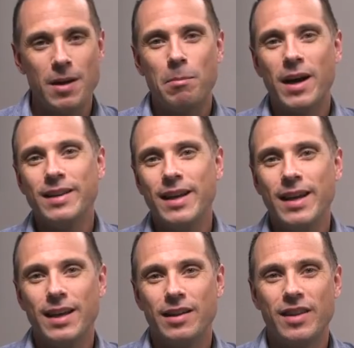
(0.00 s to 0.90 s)
My
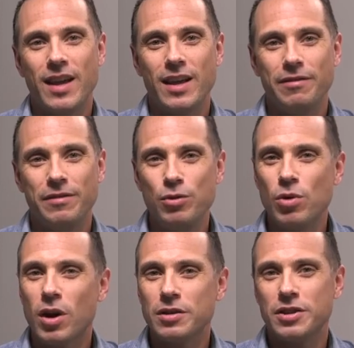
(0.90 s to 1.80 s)
take that if you
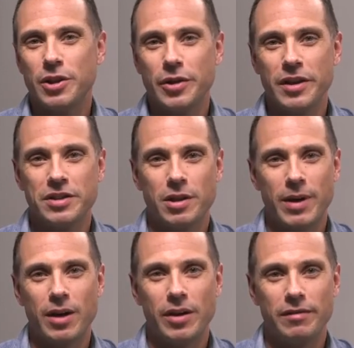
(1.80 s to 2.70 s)
are serious
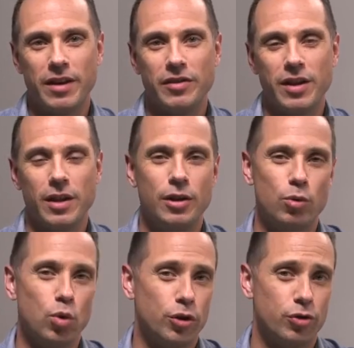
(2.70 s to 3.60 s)
about investing in your
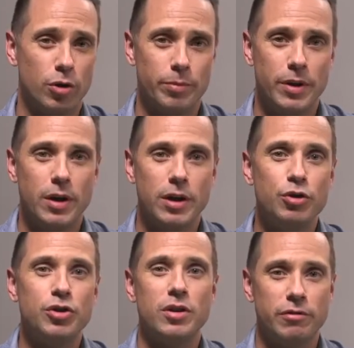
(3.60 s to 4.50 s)
wardrobe, you
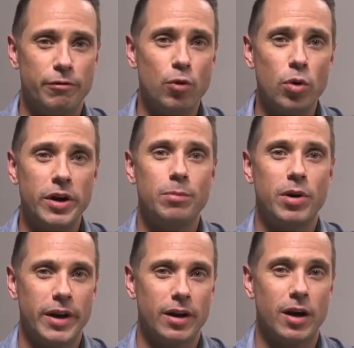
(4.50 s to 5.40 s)
should avoid
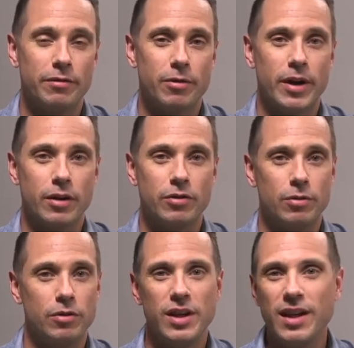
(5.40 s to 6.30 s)
buying off-the-rack
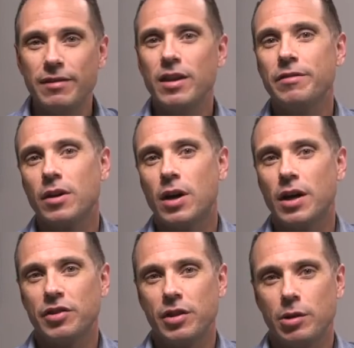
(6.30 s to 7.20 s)
suits. Even if it
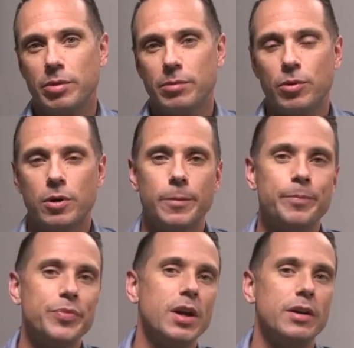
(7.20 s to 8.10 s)
costs a little bit more,
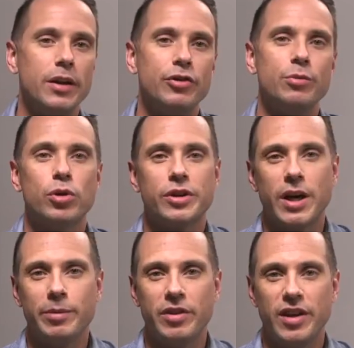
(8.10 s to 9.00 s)
takes you more
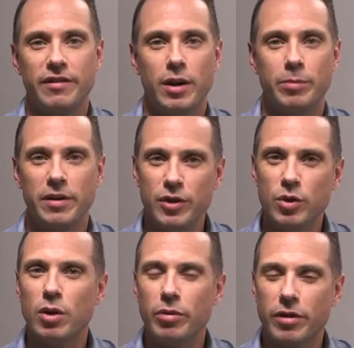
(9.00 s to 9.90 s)
time to save up. If you
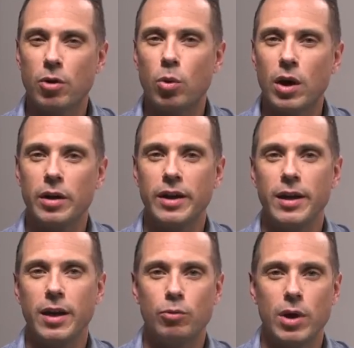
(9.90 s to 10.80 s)
go with a
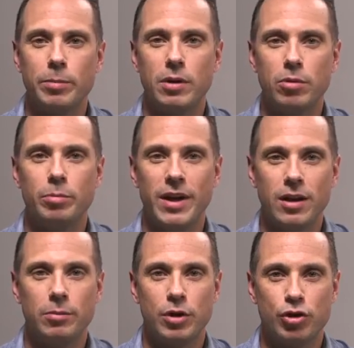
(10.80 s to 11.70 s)
quality and reputable
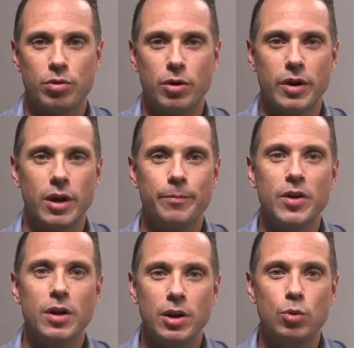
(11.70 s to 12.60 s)
made-to-measure program,
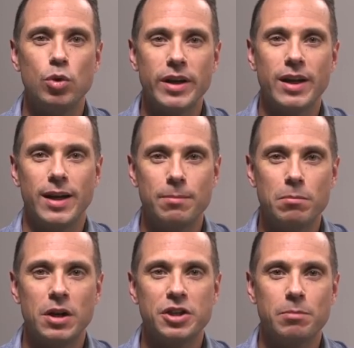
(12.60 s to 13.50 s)
you will get a
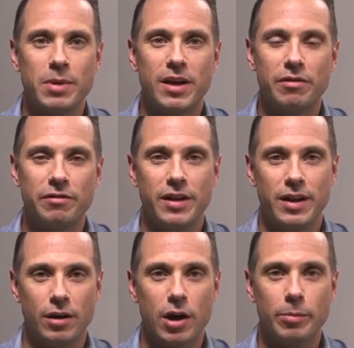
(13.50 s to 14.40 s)
much better
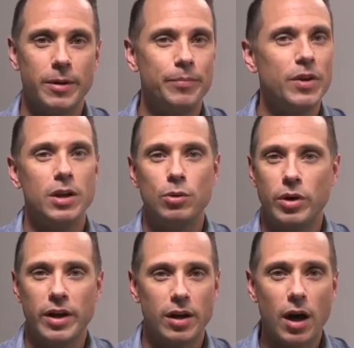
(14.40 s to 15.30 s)
fitting garment, you will
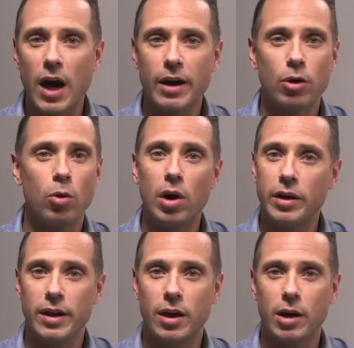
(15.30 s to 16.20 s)
get a higher
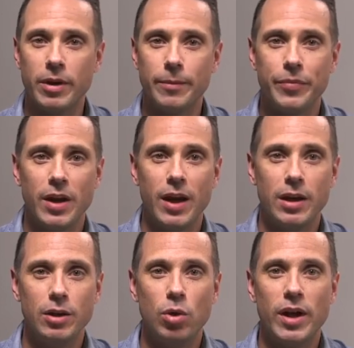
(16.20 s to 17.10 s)
quality garment,
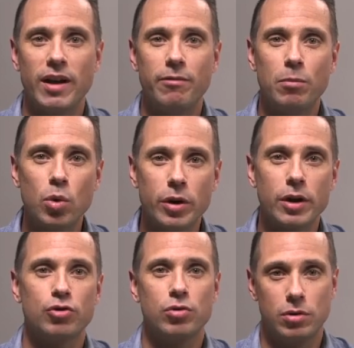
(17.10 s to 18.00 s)
and you will have more
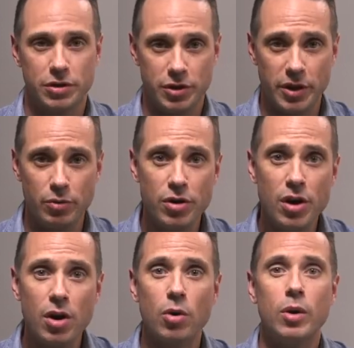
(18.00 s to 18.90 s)
control, so you
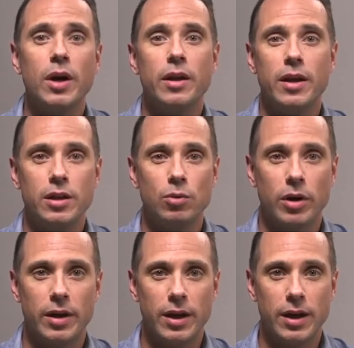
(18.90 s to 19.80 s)
know that you
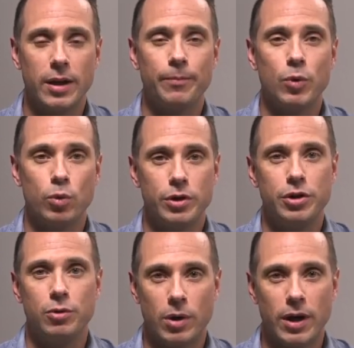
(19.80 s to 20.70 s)
are getting what
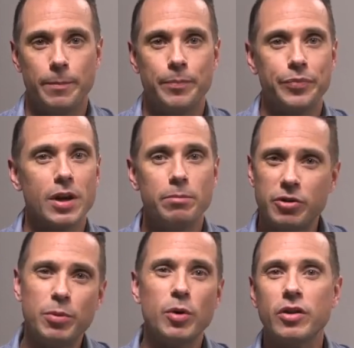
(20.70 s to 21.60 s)
you want.
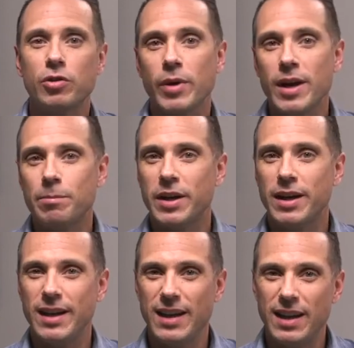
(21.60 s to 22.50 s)
Bespoke is great, but
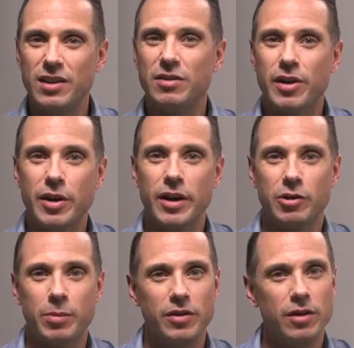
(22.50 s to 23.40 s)
it is very
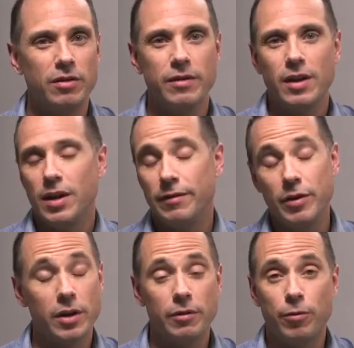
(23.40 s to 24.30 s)
expensive. If you
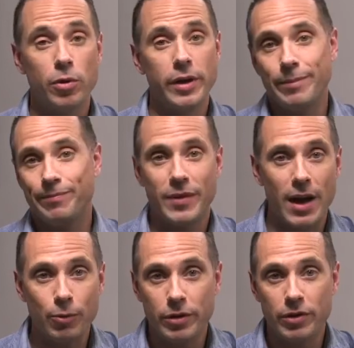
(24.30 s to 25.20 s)
can afford it,
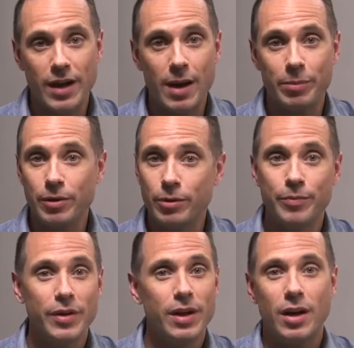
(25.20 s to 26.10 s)
I wouldn't stop you.
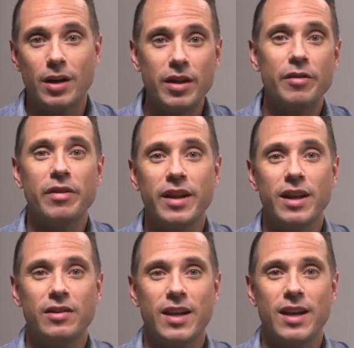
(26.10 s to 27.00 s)
Another thing
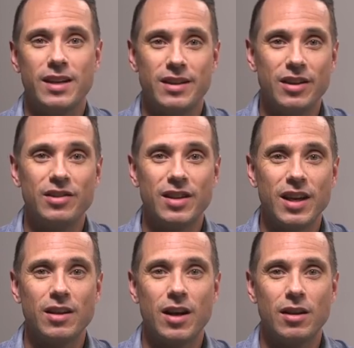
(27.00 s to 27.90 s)
is that it does
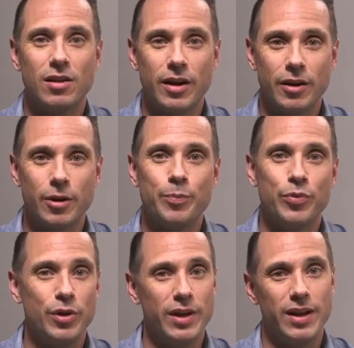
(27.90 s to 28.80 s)
take a lot longer
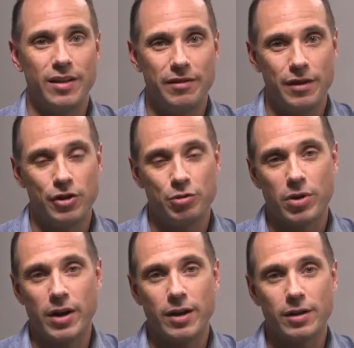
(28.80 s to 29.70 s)
to get the finished
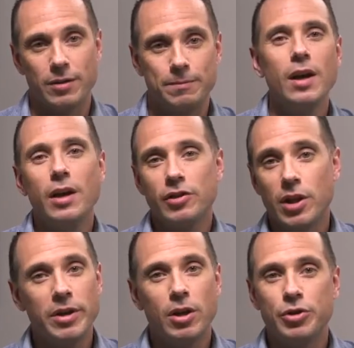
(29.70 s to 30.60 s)
product. So
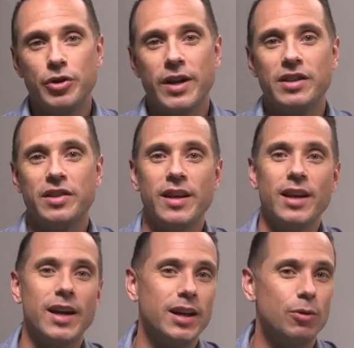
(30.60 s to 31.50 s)
let me know what you guys
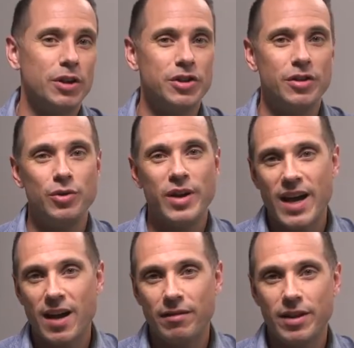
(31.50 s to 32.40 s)
think. Any questions you
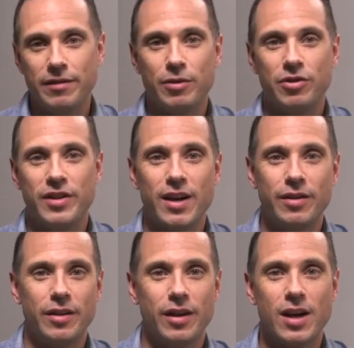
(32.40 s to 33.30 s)
have, leave those down
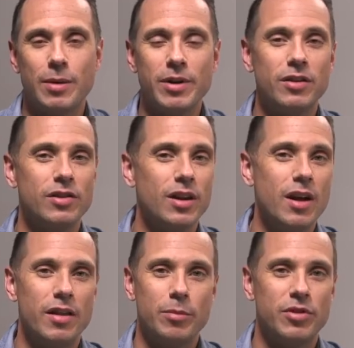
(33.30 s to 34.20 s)
in the comments.
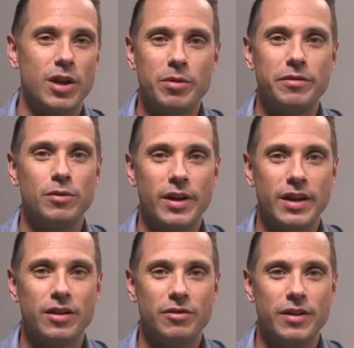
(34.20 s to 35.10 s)
Thumbs up if you like
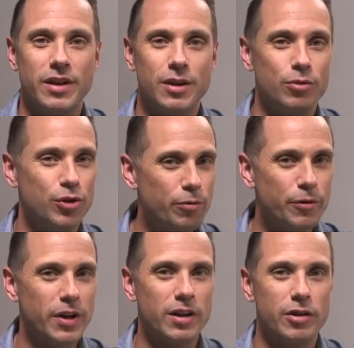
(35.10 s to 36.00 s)
this video. Don't
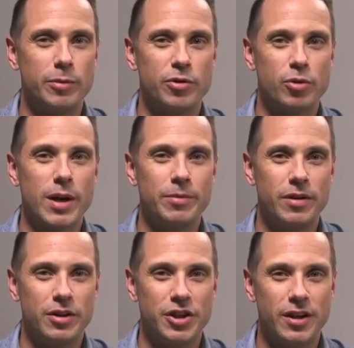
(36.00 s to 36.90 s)
forget to subscribe to
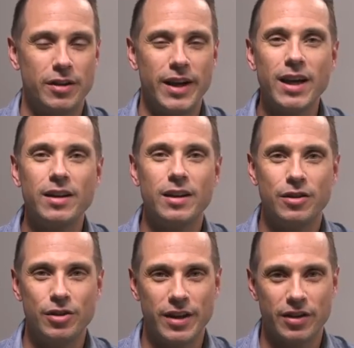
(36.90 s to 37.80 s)
the channel. And
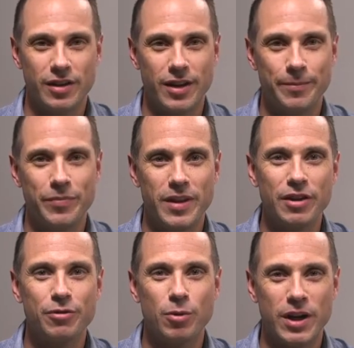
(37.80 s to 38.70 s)
until next time,
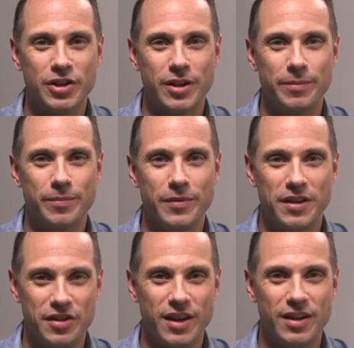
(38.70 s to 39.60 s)
thanks for watching and stay